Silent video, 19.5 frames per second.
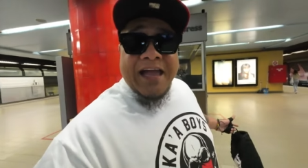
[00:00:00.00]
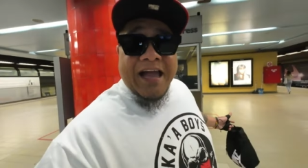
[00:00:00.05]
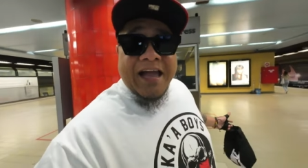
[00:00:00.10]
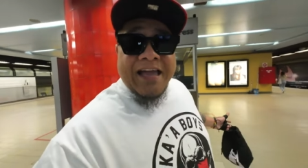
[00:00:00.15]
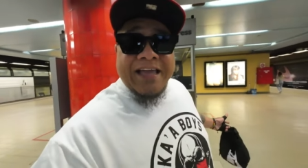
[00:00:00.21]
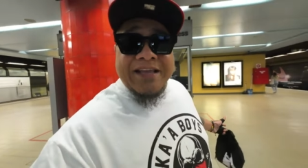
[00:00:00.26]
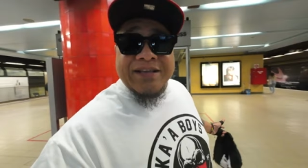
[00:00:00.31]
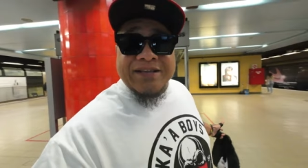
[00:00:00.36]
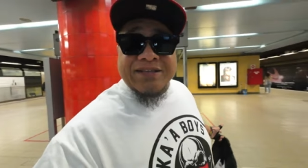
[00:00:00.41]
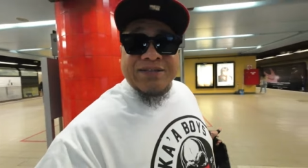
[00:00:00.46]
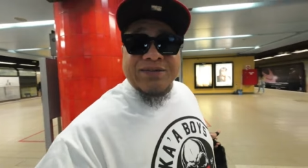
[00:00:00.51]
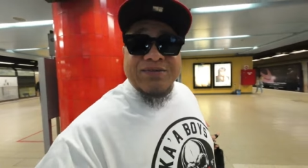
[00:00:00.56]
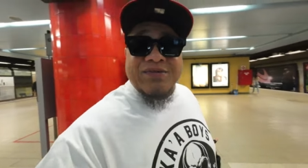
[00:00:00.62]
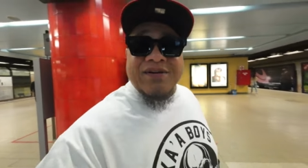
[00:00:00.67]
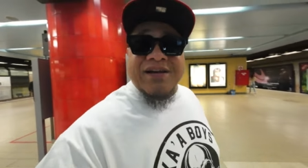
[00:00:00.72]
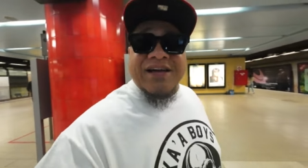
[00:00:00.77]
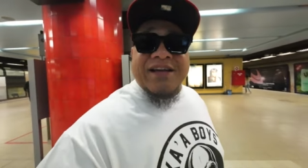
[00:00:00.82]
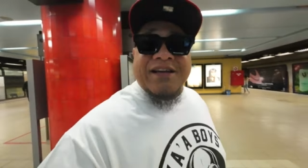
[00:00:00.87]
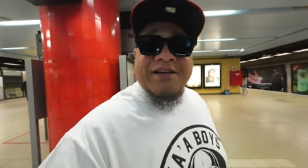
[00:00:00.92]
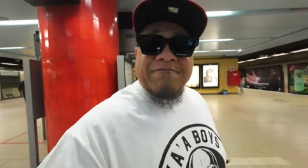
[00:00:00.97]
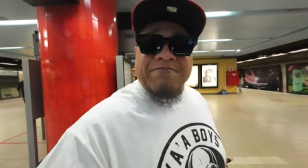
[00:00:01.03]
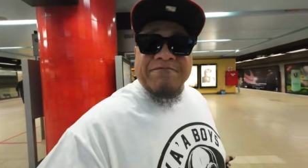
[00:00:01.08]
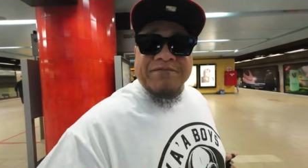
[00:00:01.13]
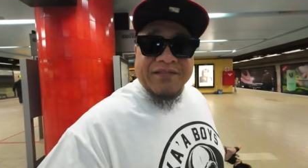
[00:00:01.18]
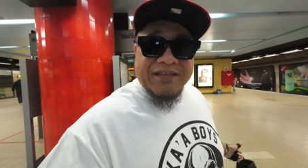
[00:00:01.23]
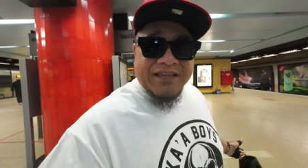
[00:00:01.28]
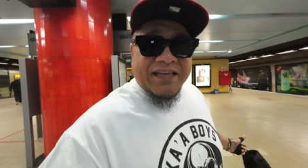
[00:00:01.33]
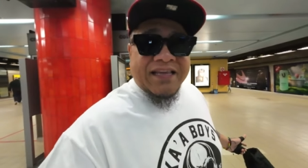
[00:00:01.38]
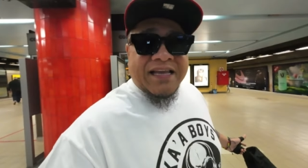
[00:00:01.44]
I used to um,
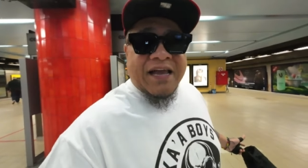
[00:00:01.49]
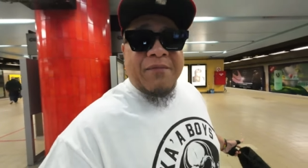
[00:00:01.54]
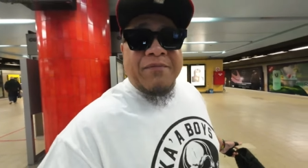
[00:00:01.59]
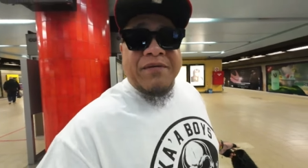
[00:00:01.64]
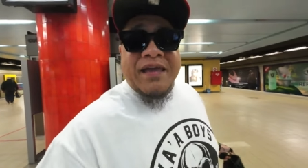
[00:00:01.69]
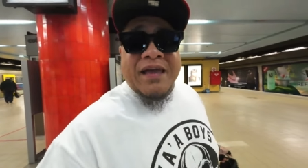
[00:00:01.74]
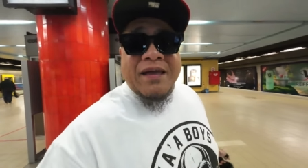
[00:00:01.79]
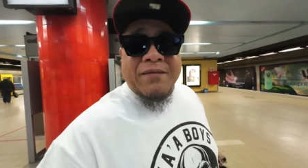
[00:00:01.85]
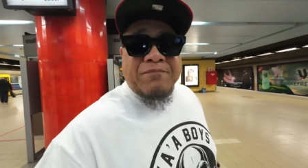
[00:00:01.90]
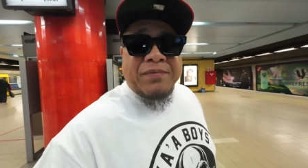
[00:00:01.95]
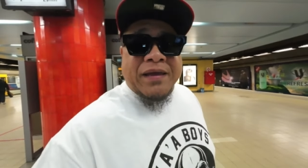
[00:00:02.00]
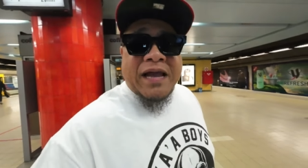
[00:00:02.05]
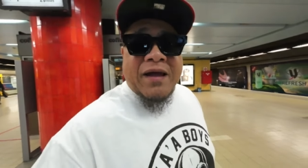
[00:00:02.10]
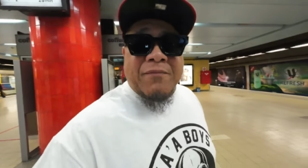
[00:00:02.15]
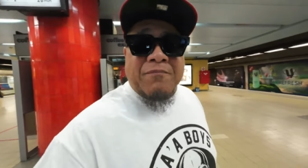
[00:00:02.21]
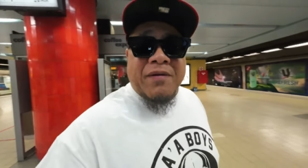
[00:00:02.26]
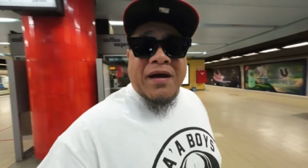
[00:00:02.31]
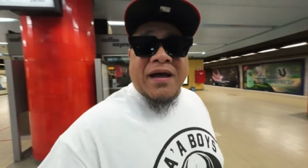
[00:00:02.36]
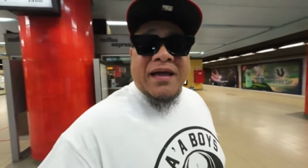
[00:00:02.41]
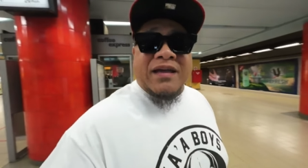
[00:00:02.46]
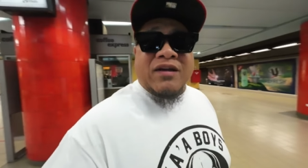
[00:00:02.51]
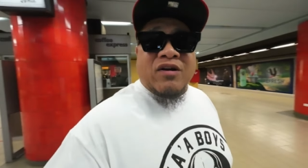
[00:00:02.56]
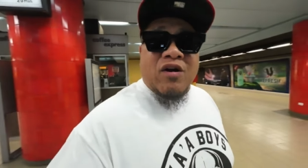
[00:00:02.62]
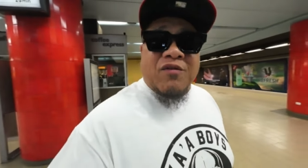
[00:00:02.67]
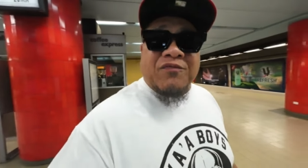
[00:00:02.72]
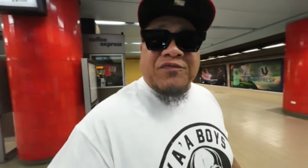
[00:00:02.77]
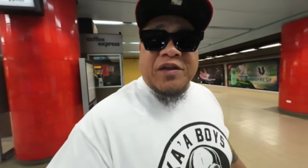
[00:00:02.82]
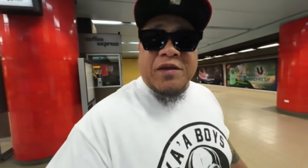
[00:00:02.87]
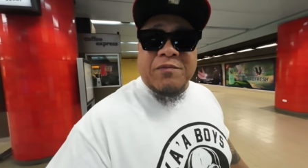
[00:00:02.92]
come here and pick up my
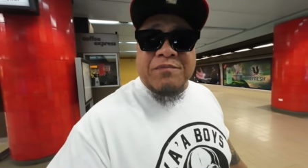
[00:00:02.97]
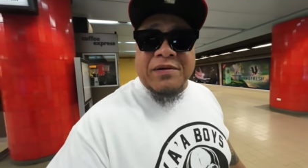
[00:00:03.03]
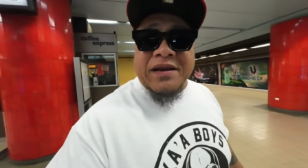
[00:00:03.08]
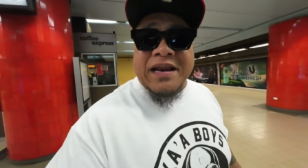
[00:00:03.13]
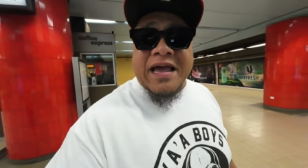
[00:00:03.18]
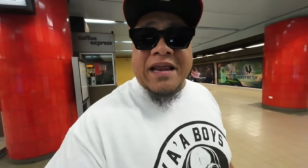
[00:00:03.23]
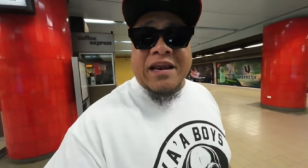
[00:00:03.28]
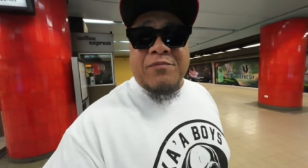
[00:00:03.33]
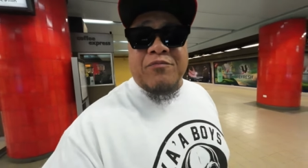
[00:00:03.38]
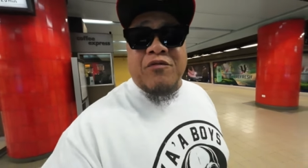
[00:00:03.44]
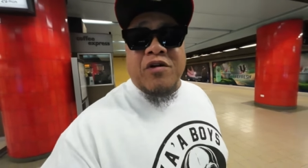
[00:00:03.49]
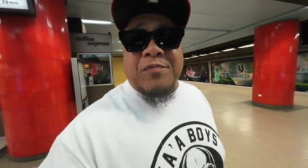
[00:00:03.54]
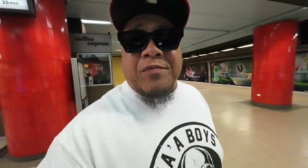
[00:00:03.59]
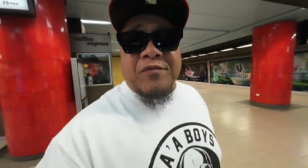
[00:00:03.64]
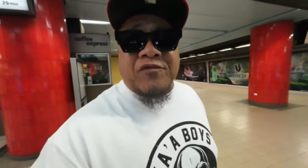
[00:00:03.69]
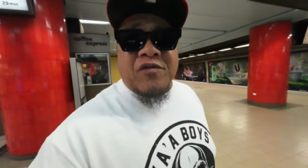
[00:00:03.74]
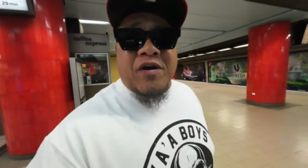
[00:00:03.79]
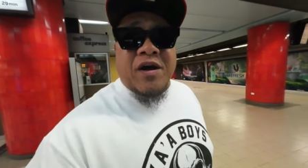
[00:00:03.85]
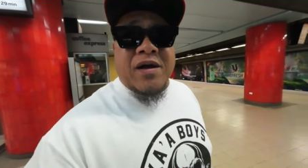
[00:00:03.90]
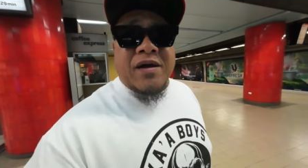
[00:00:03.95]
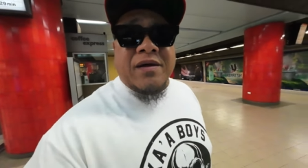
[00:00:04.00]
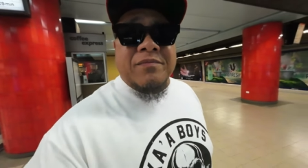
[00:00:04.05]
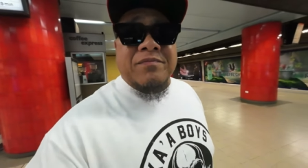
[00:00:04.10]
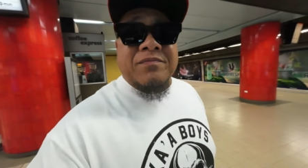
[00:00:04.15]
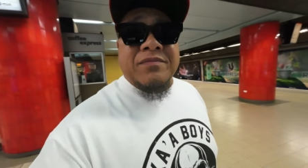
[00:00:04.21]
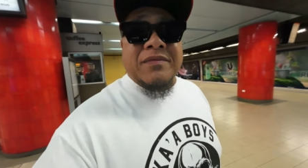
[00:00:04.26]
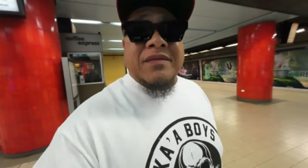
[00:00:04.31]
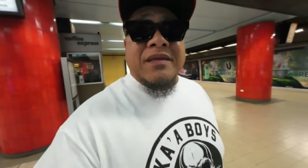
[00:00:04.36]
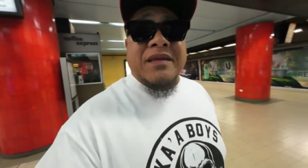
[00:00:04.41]
coffee and banana bread before I,
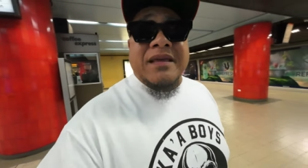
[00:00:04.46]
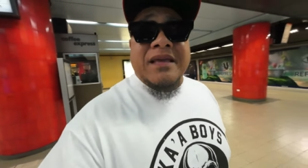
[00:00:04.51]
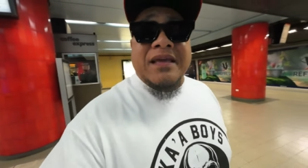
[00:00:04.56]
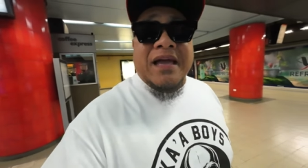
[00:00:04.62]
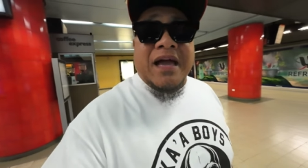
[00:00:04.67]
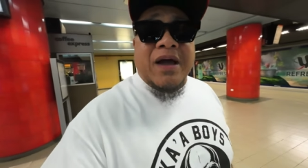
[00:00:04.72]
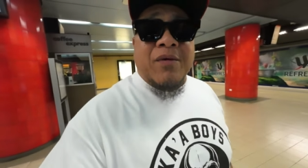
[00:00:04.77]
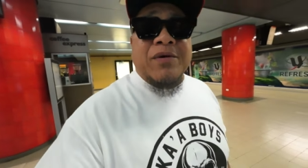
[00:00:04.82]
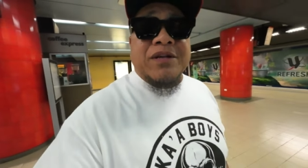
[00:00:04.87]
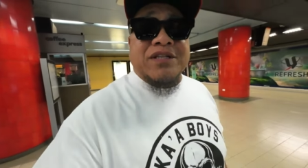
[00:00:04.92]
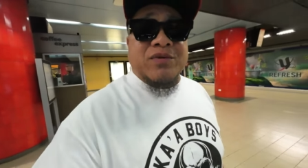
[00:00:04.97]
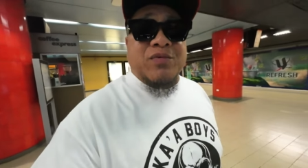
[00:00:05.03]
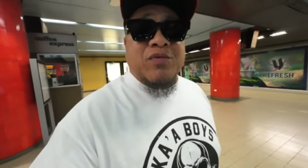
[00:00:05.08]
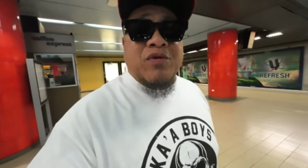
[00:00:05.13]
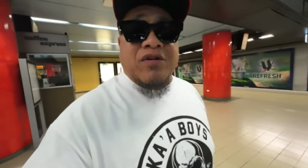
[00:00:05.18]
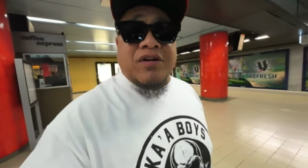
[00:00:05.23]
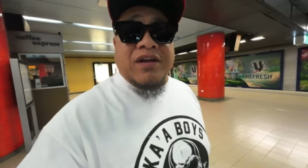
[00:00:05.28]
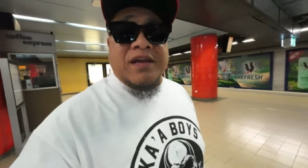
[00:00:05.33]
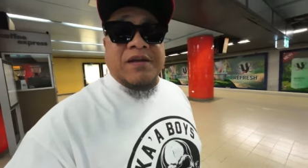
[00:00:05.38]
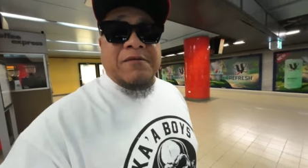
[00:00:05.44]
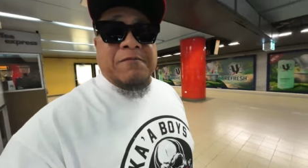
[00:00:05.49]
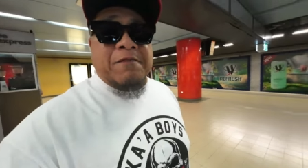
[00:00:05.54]
I went to work.